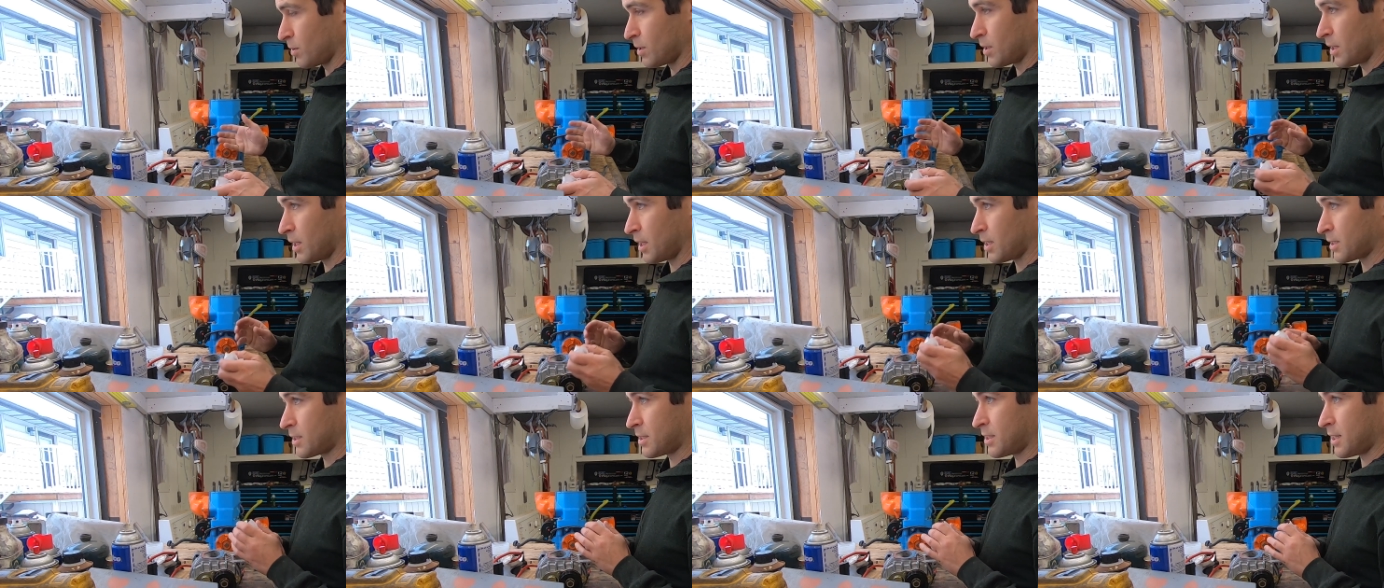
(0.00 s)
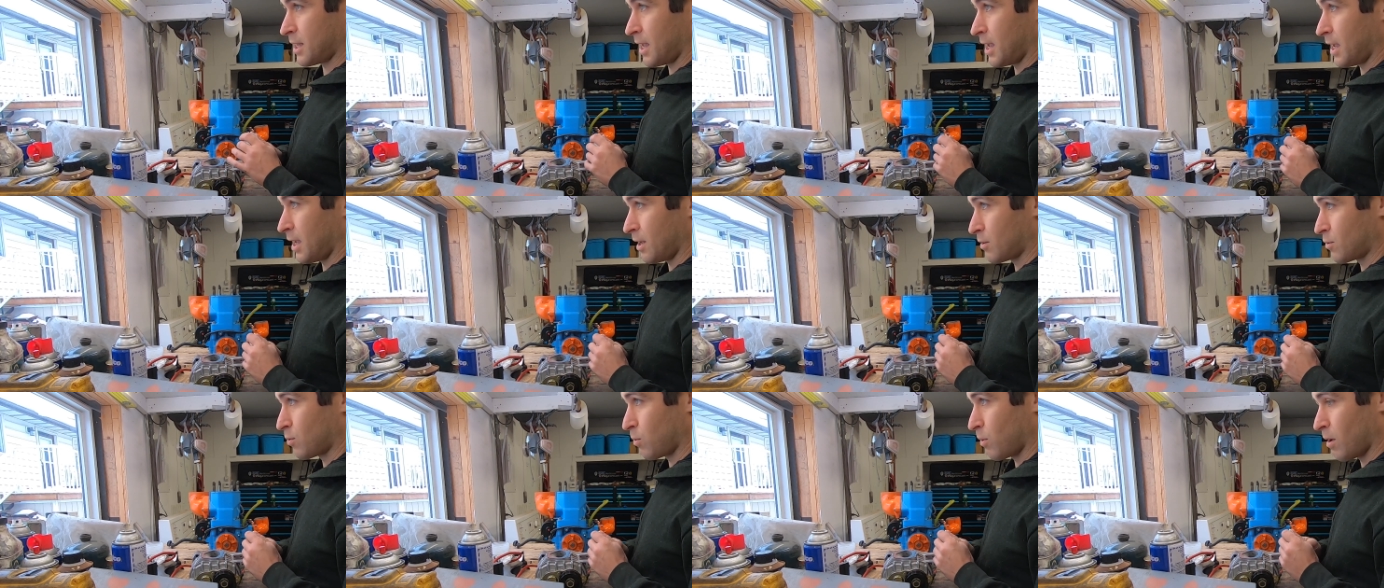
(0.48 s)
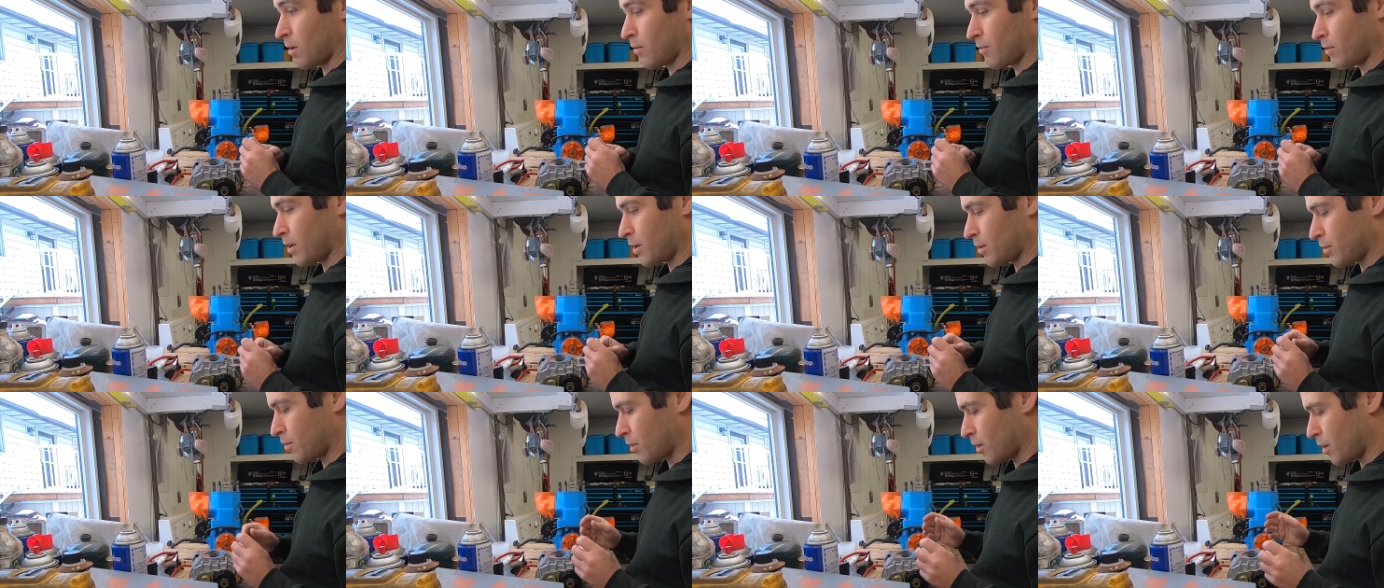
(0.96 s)
let's say
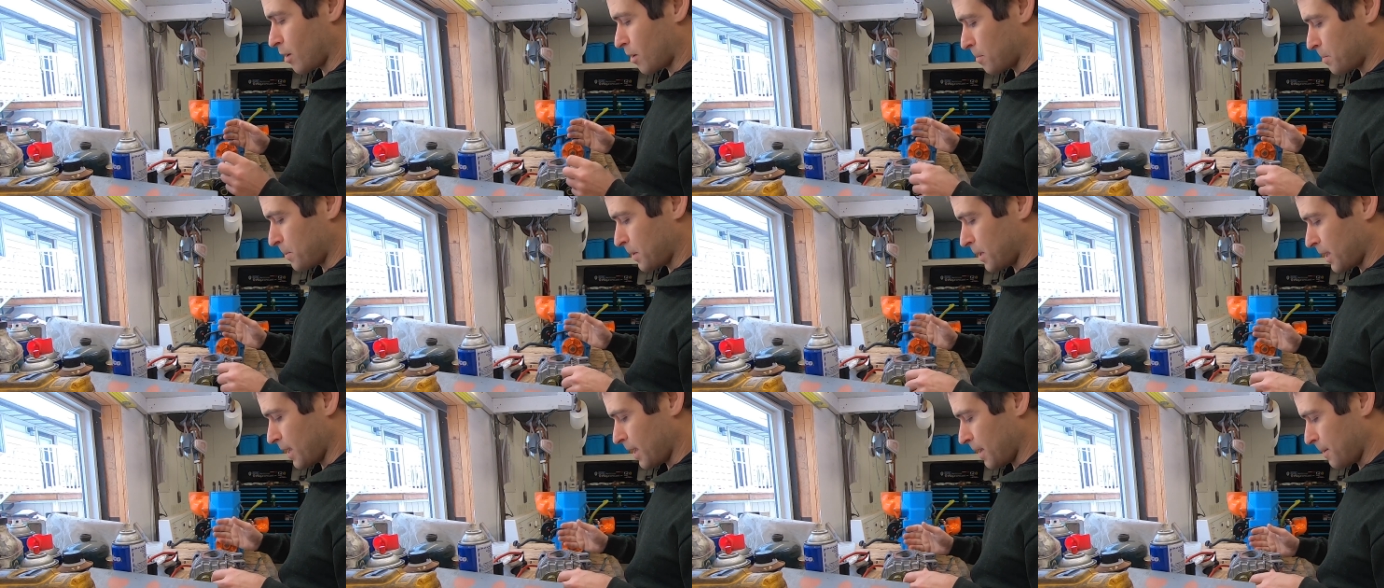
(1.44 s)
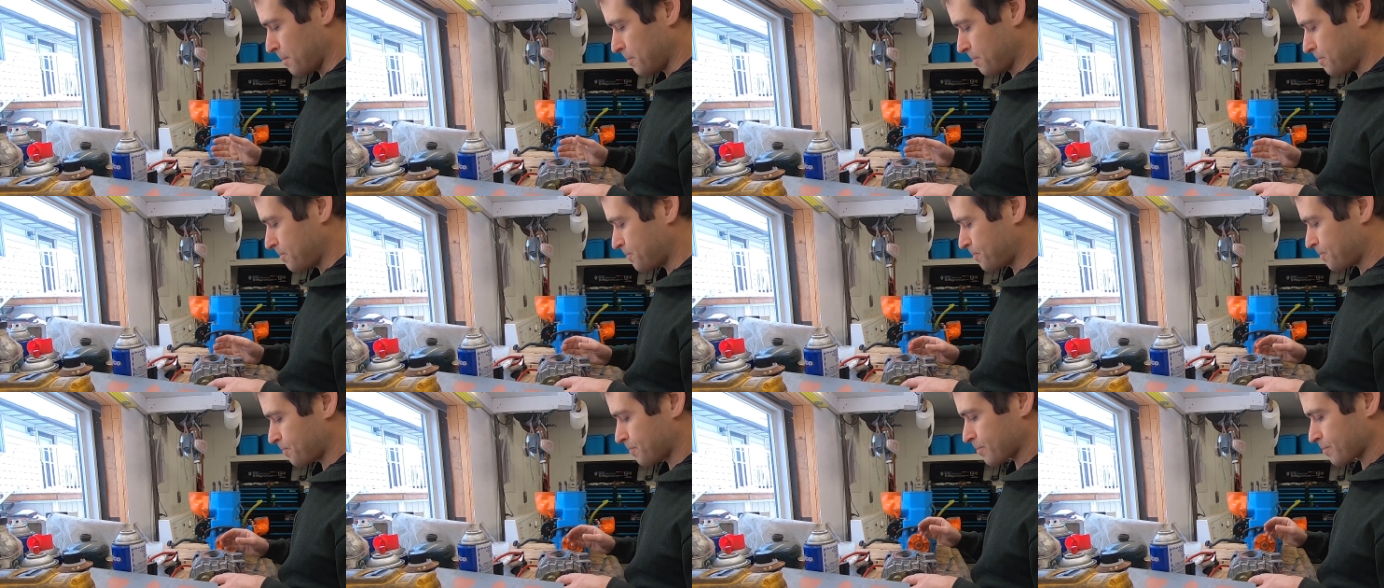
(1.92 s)
1200 RPM,